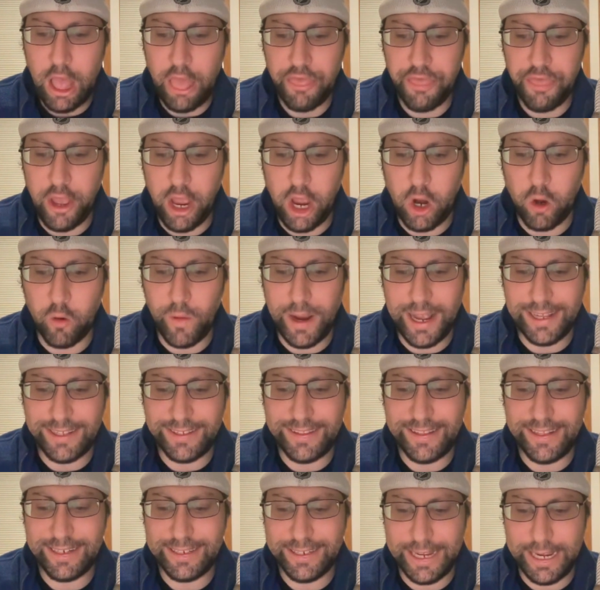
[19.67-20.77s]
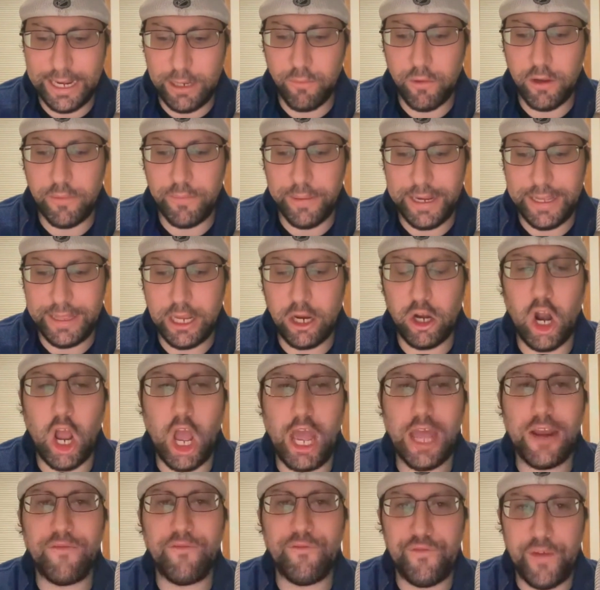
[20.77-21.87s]
The rest of the team will be there
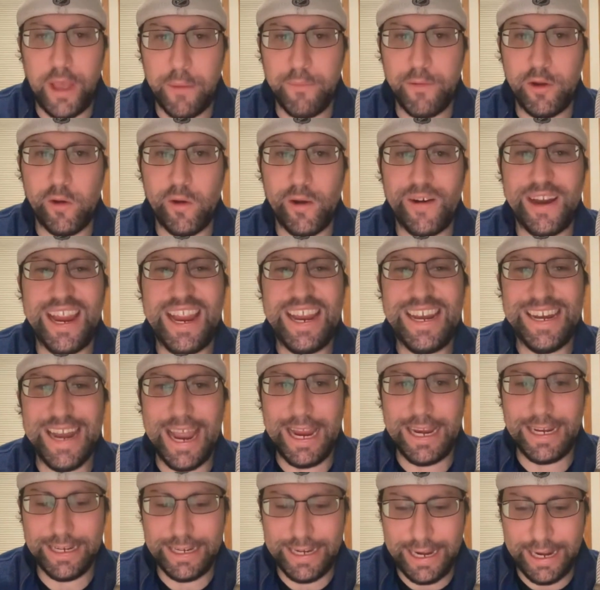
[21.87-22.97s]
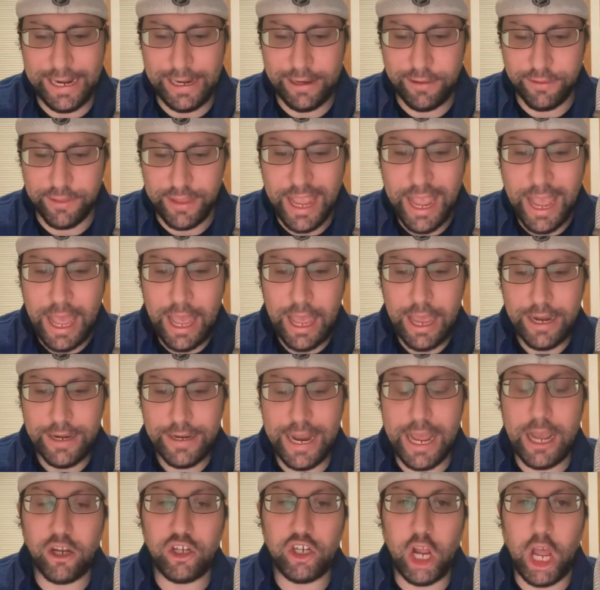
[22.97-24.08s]
on February nineteenth.
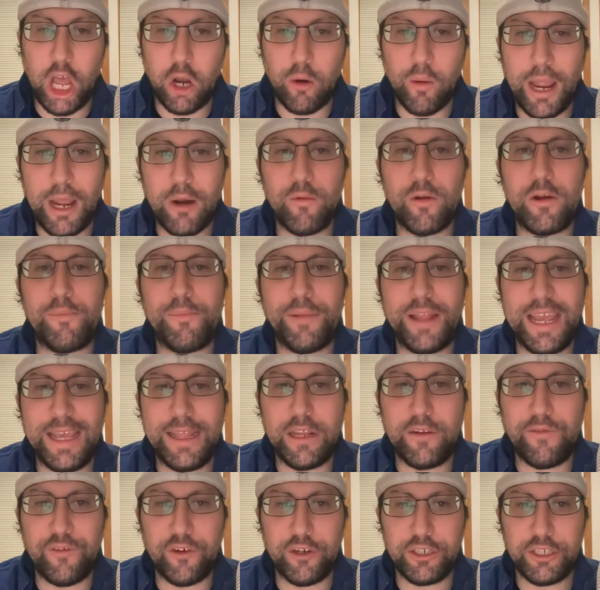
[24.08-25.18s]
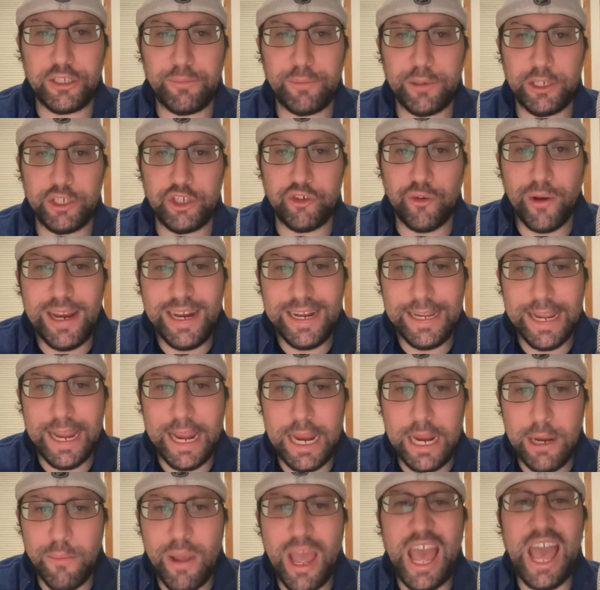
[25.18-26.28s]
Now, Colorado will play their first spring training
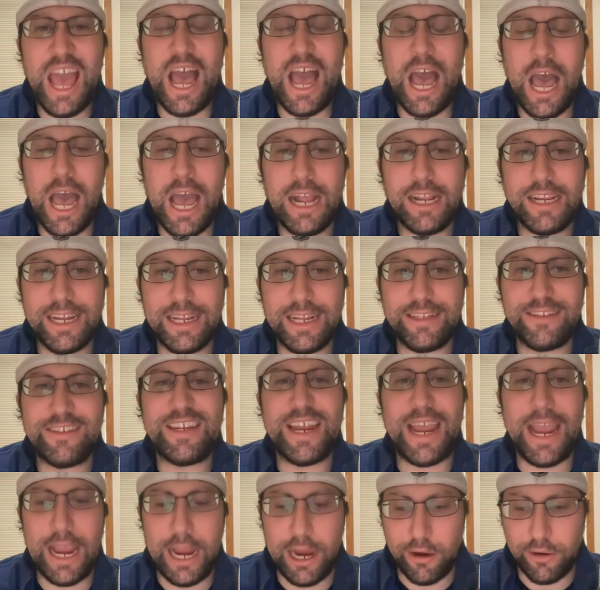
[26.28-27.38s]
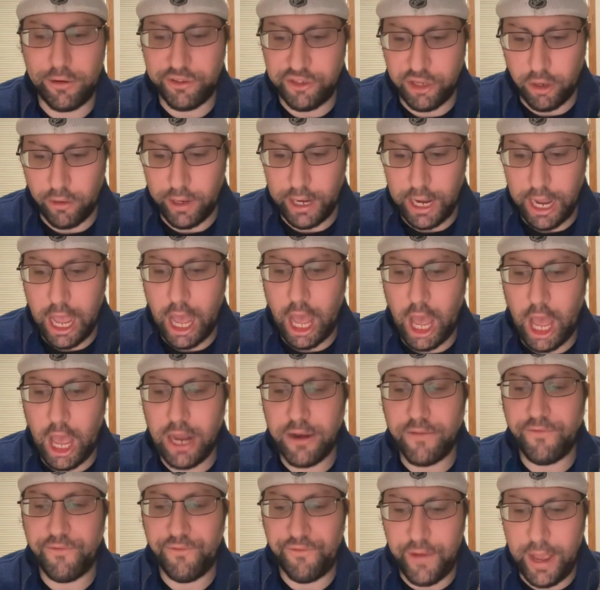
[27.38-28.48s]
game against Arizona
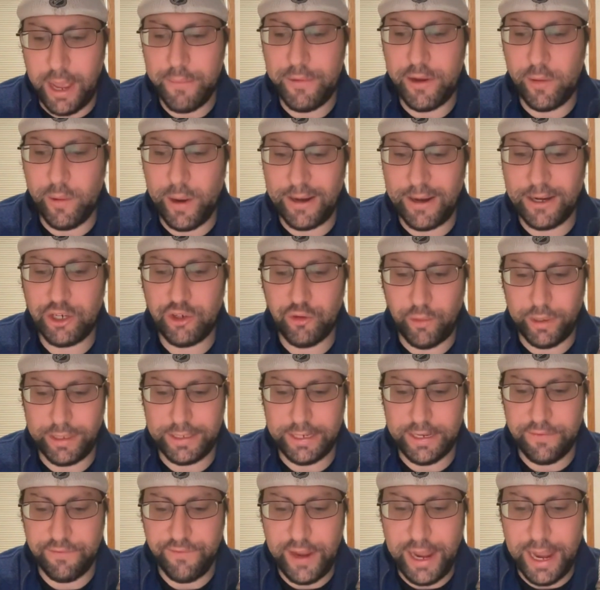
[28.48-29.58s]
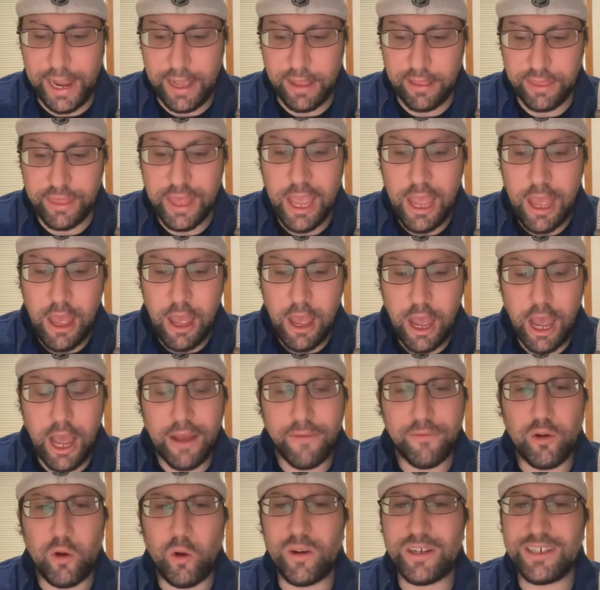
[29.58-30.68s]
on February twenty-fifth.
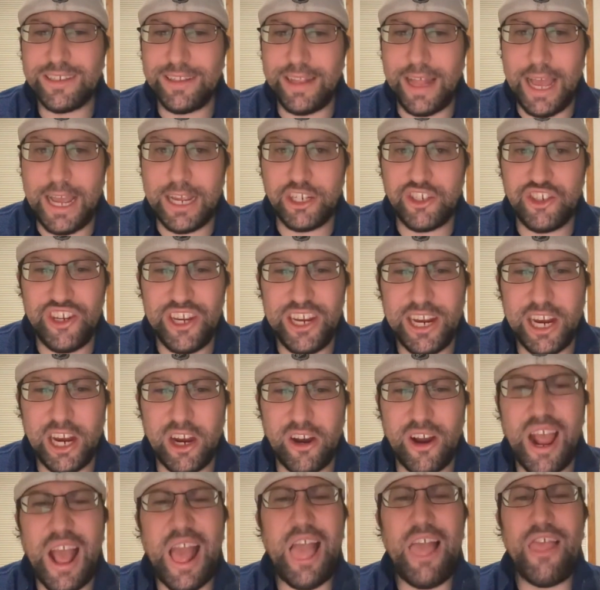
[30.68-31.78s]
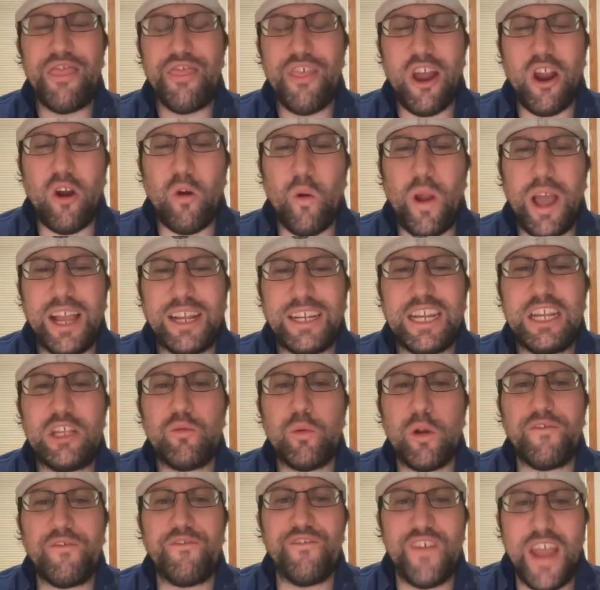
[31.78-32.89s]
Of course, last year, the Rockies
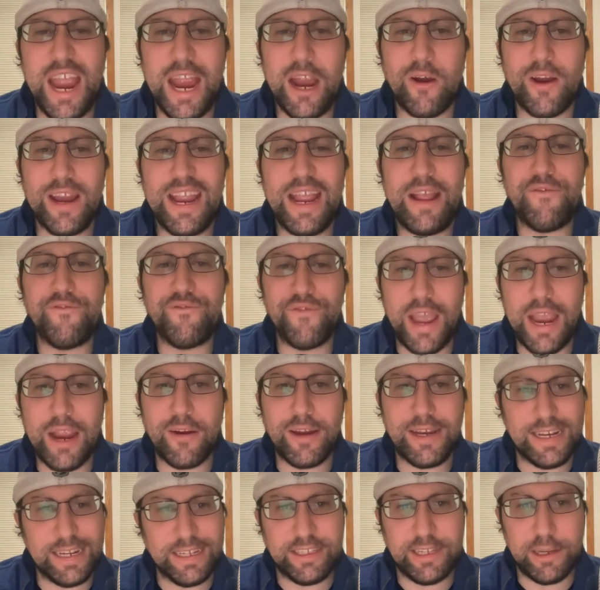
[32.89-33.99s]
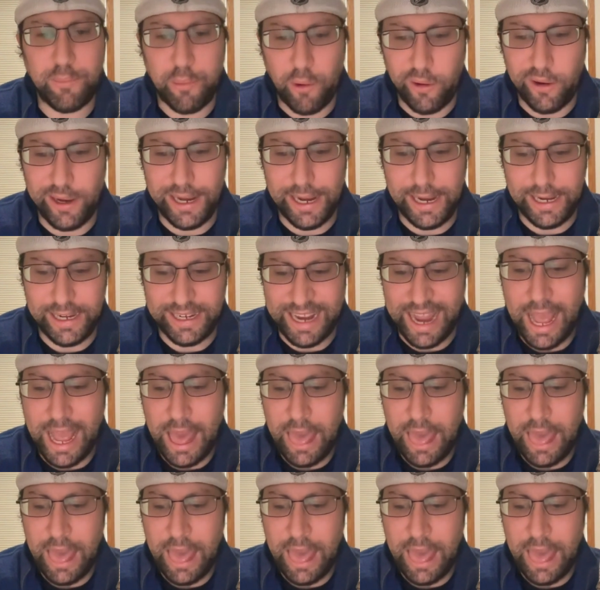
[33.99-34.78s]
were very, very disappointing.